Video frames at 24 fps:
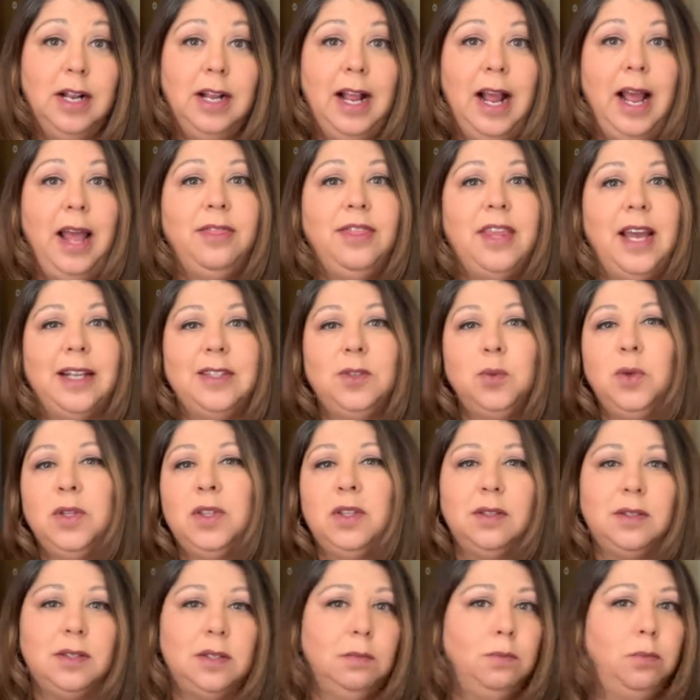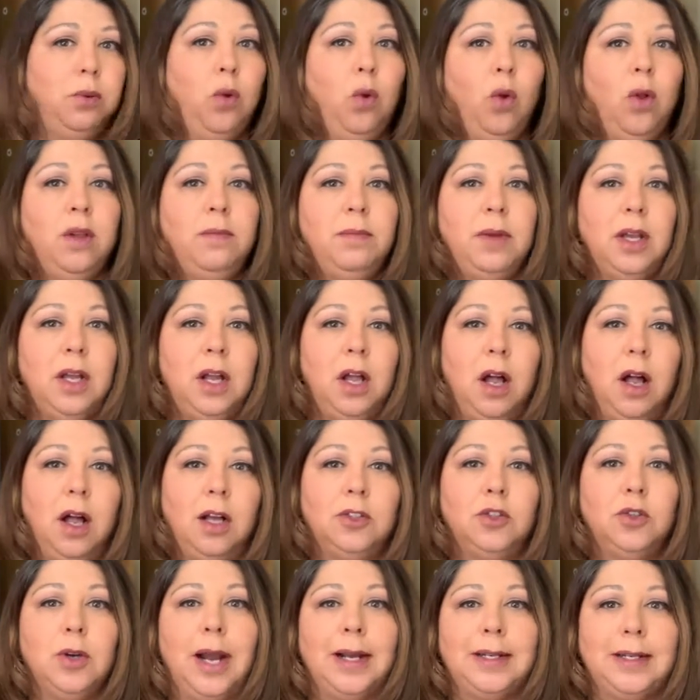And that's what this employment
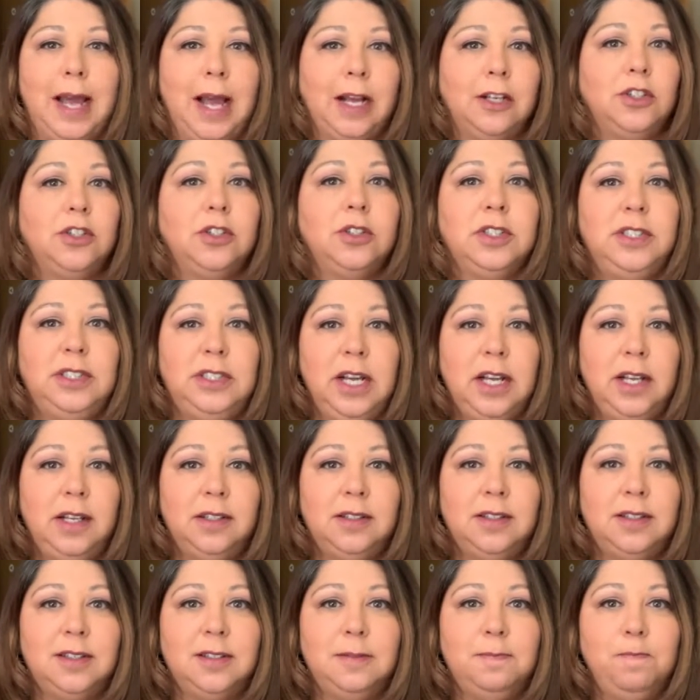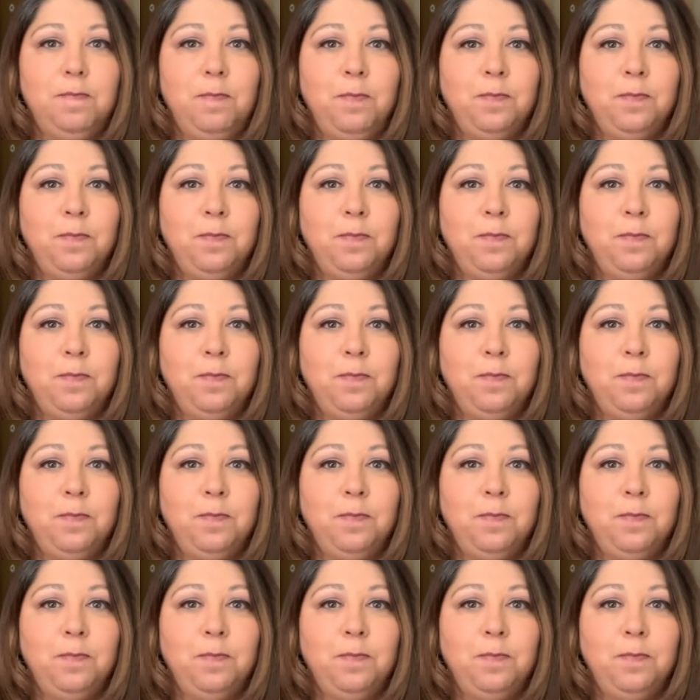contract actually does.